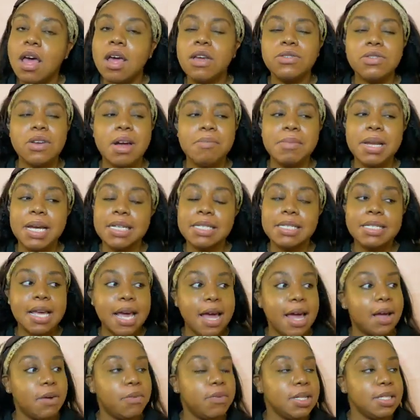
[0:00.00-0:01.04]
So I'm like,
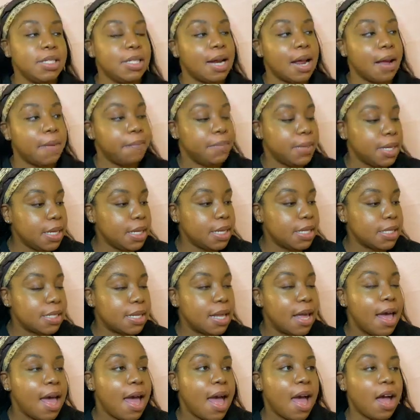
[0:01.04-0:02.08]
Dad, what did I
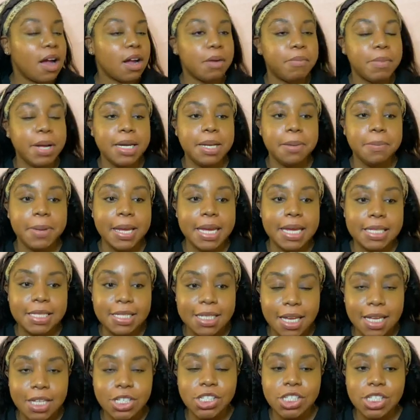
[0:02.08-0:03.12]
miss? How come I didn't pay
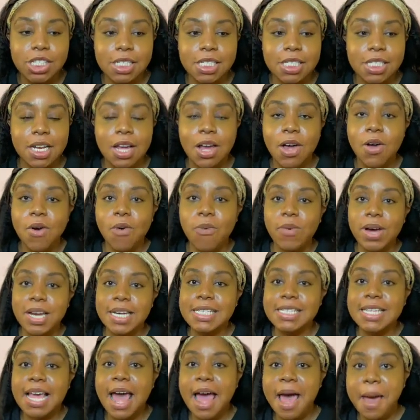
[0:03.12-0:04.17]
attention? What
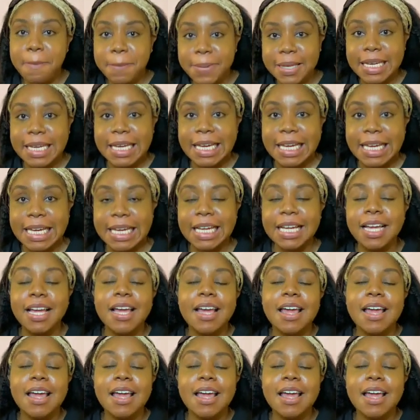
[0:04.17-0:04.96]
is happening?